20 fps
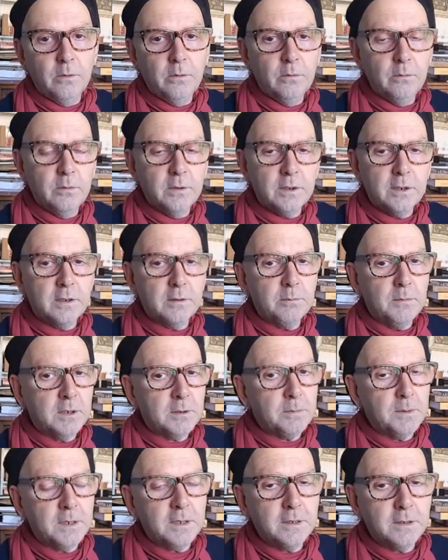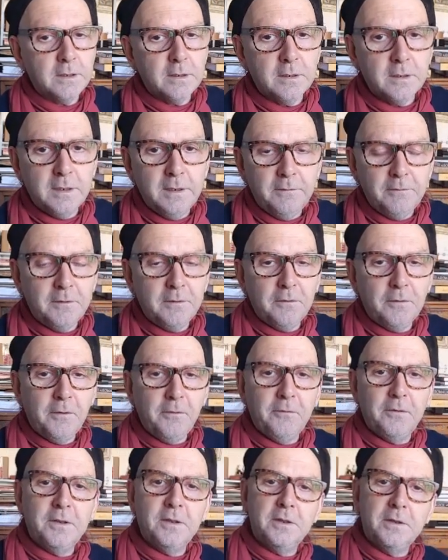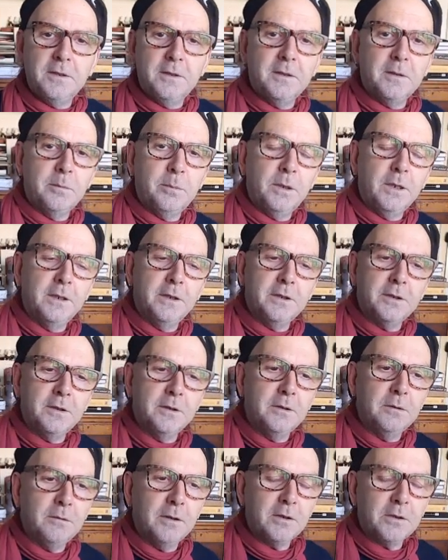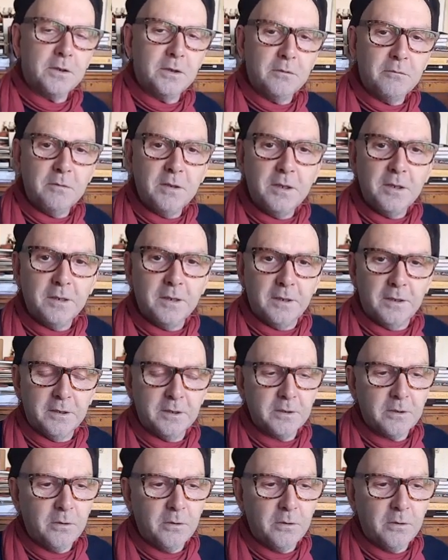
which is much bigger than, even if you visited the place, than you actually realise.